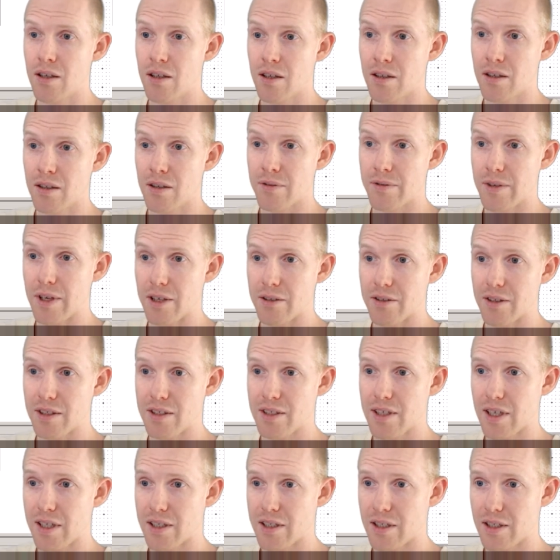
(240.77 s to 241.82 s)
found the
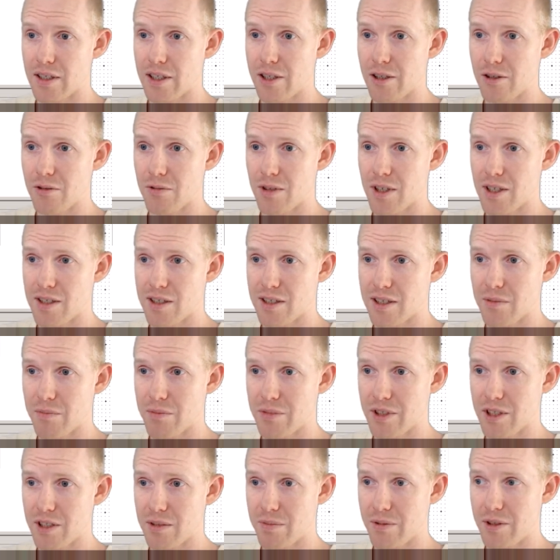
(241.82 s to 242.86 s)
section here, Run
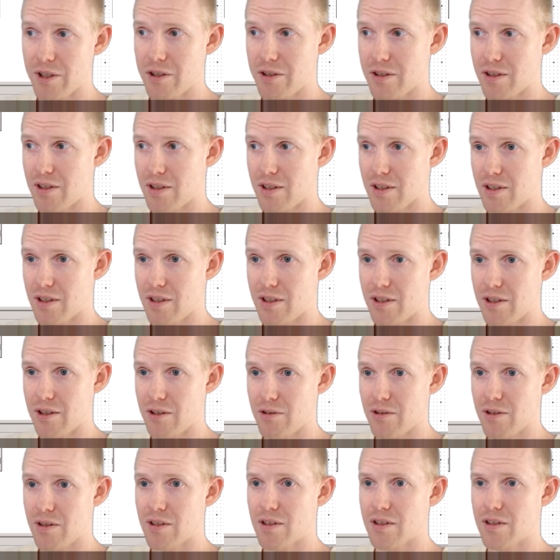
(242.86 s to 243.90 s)
SIMPLIS, but you can just
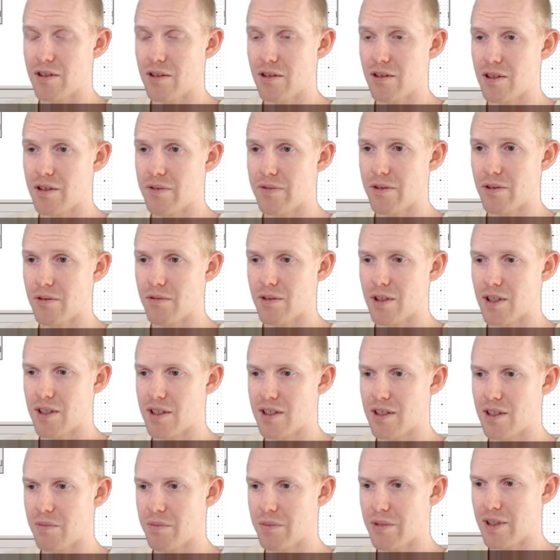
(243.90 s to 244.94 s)
do search for Run
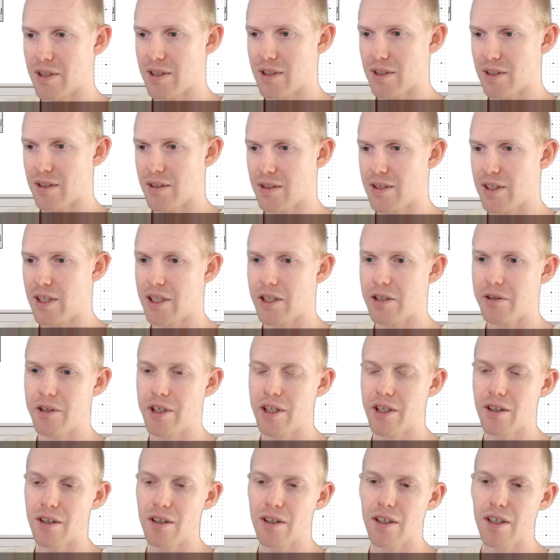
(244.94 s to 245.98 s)
SIMPLIS and it'll take you
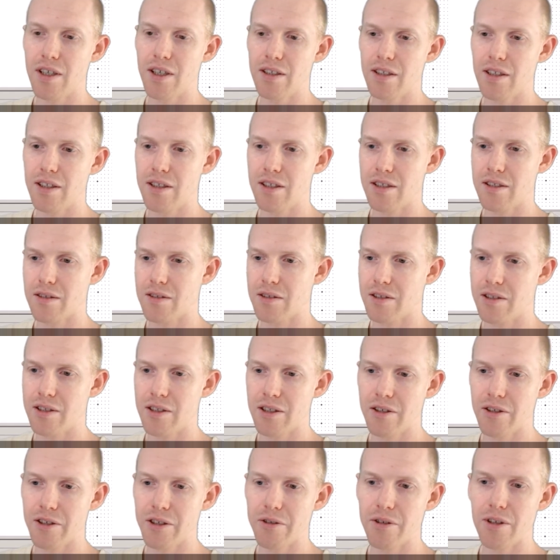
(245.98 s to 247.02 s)
here. And then this will show
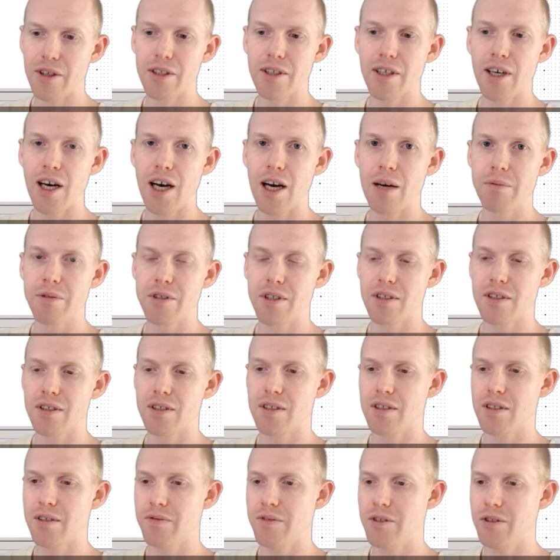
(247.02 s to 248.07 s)
you all the options.
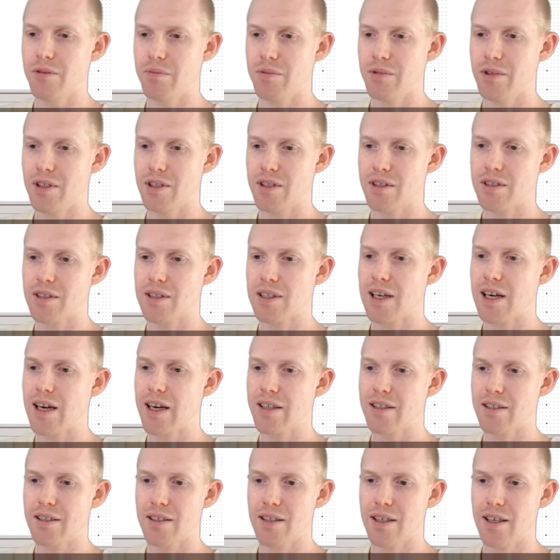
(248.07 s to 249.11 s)
If you put
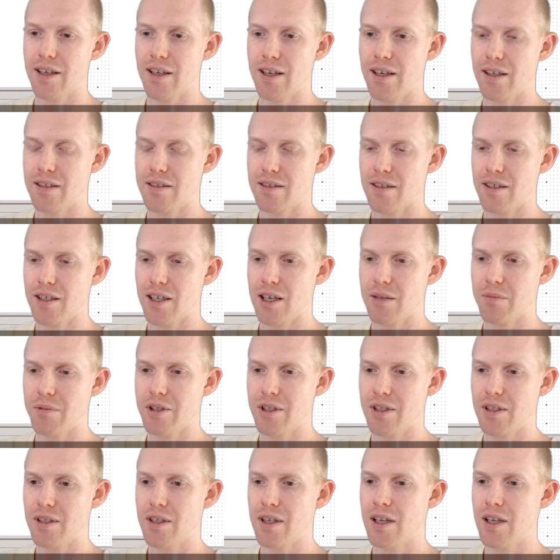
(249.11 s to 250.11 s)
slash, that adds an option.